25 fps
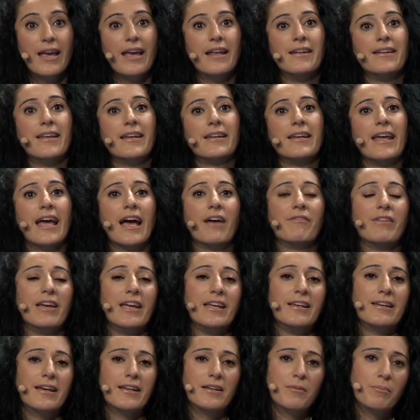And then they have
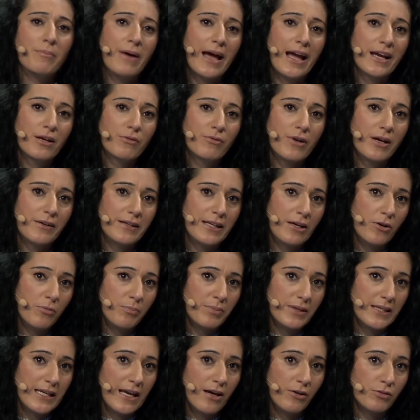Ada in the background
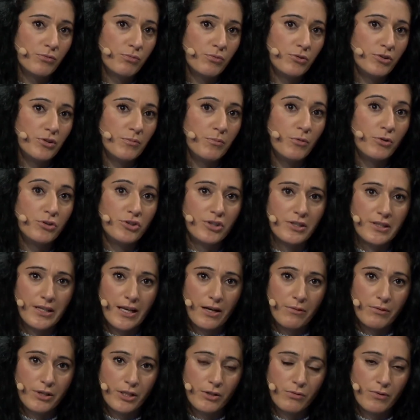helping out with the more
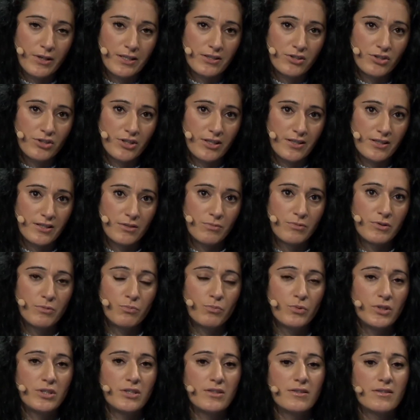generic questions,
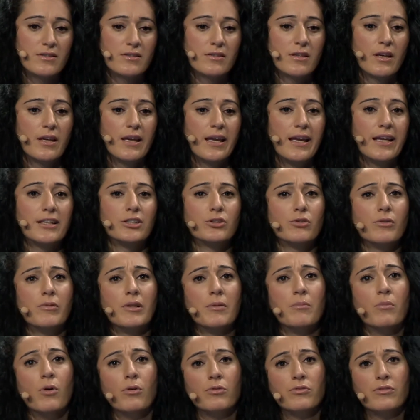which is
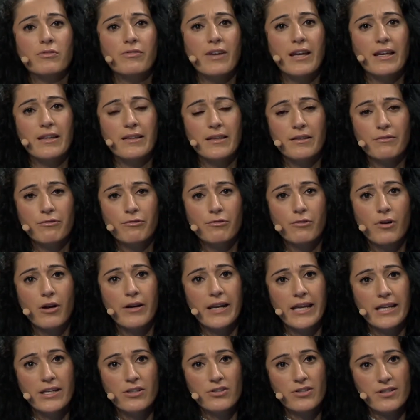extremely motivating for
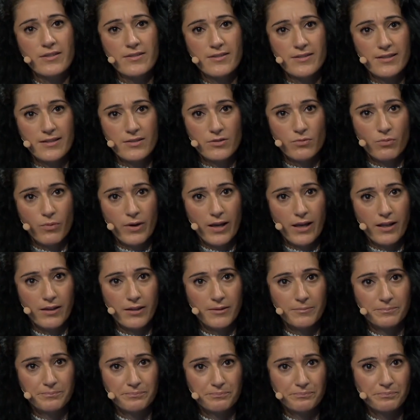our agents as
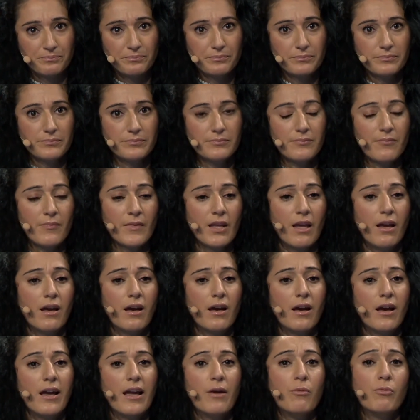well.
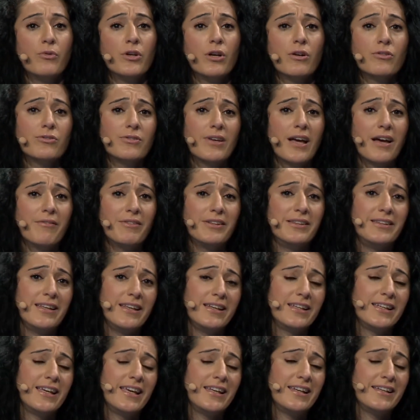And we also have a
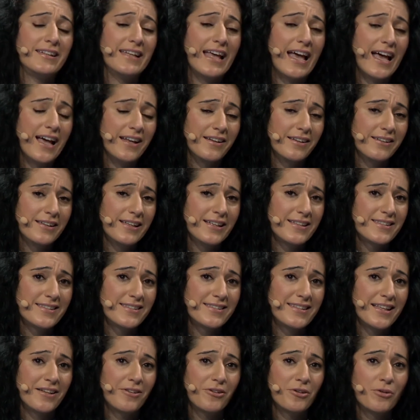dedicated
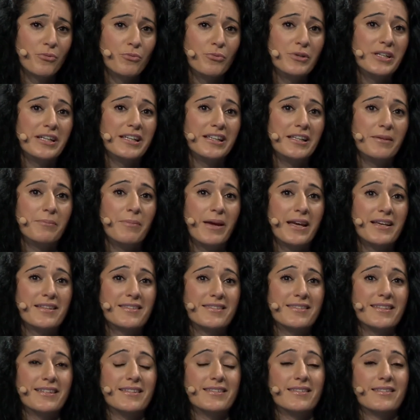analyst that on a weekly
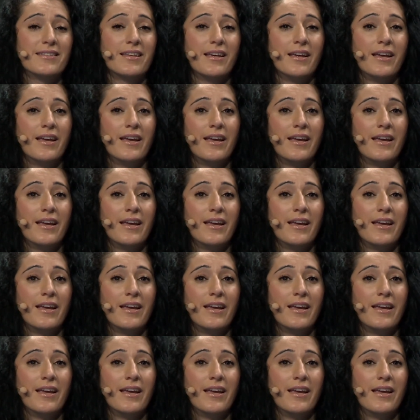basis